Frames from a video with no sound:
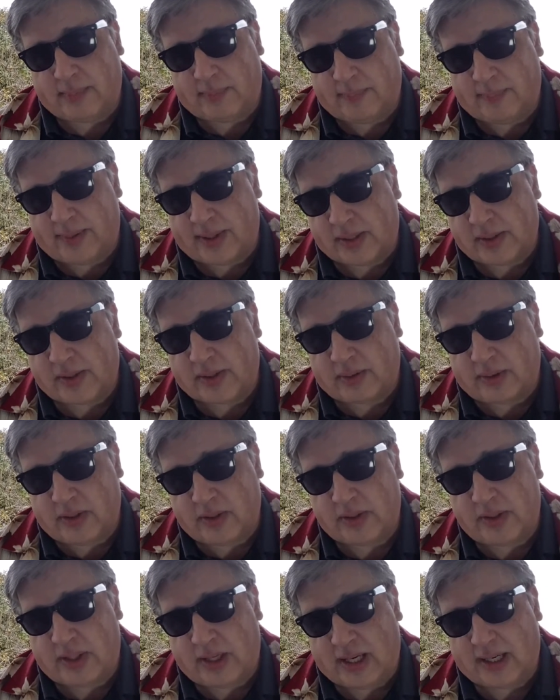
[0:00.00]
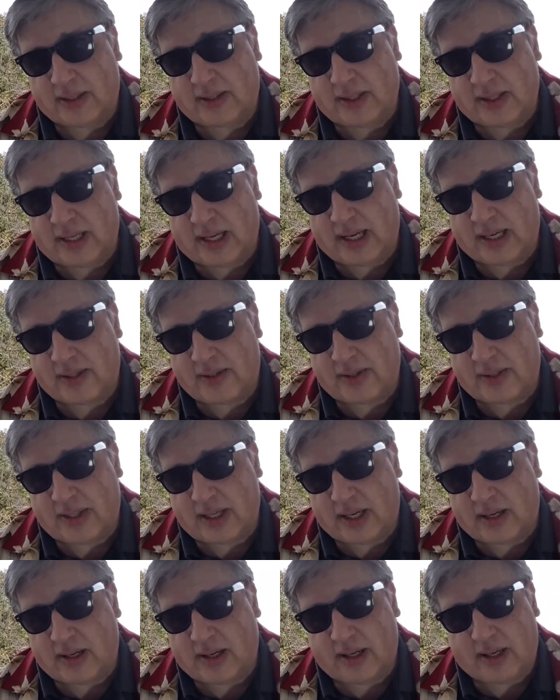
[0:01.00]
there's a good chance that the answer's
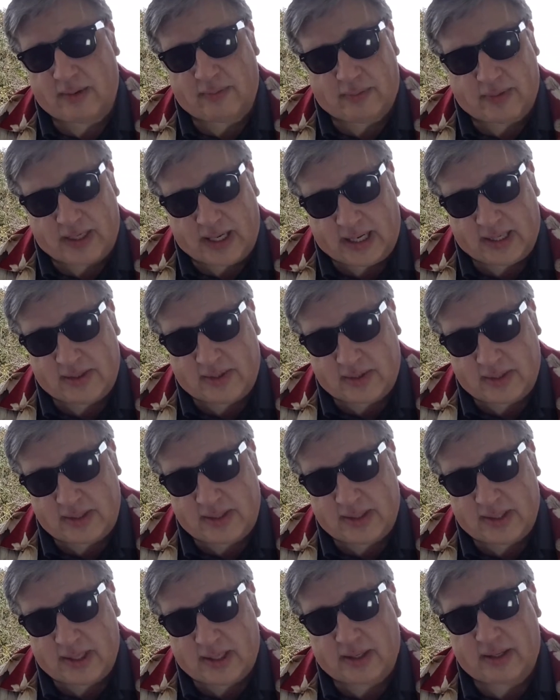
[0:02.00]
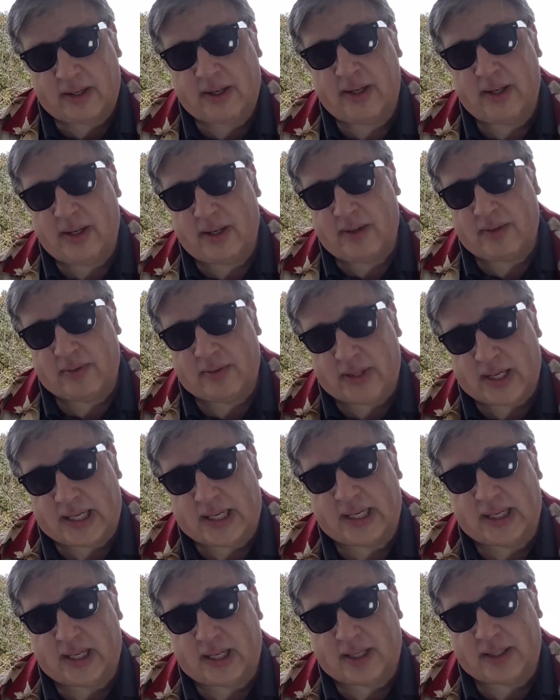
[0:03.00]
there, and if the answer isn't there, they
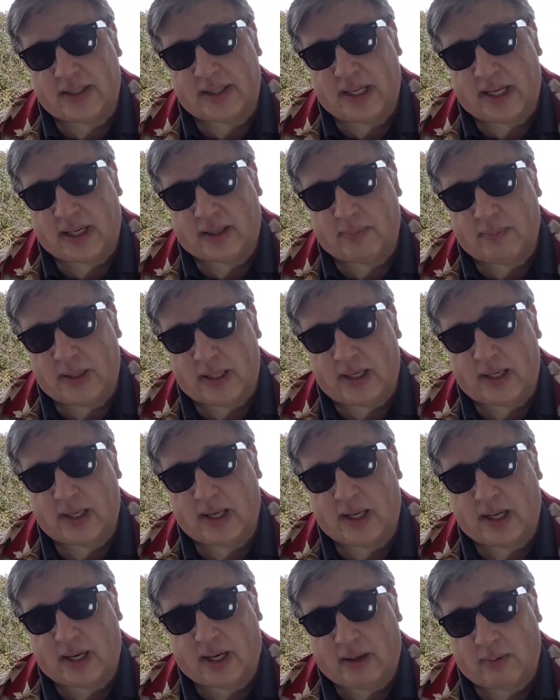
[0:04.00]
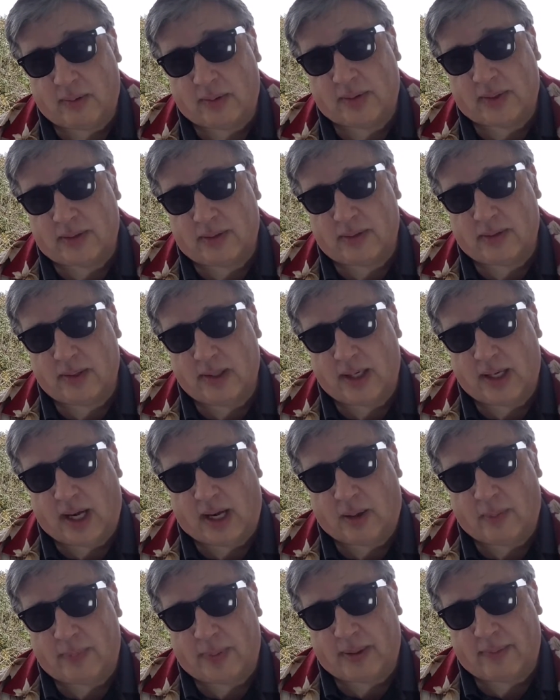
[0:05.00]
can contact me and I will
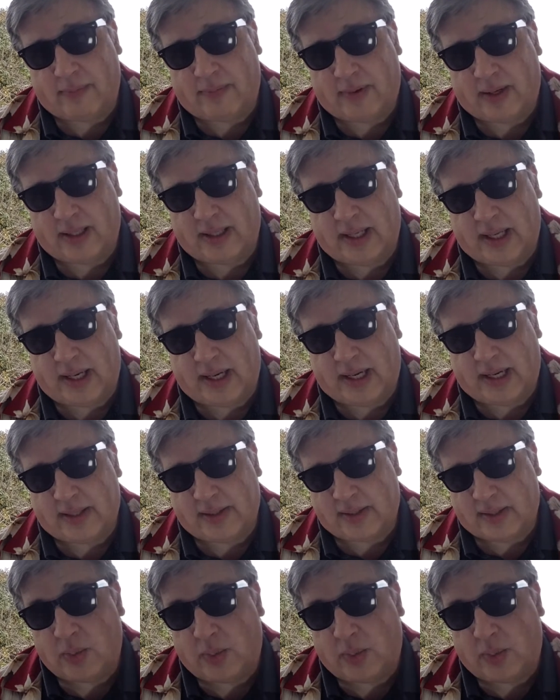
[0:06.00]
help them find that answer.